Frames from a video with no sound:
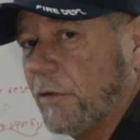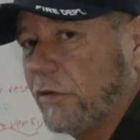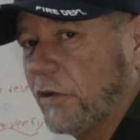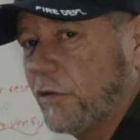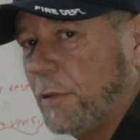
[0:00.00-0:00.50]
to
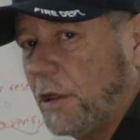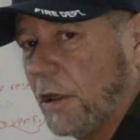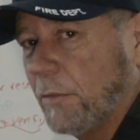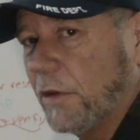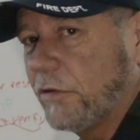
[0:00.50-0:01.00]
6
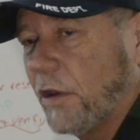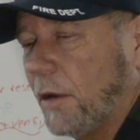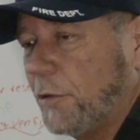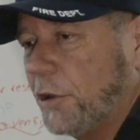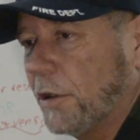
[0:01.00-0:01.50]
p.m. this
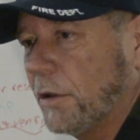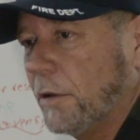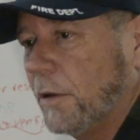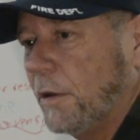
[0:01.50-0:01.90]
time of year.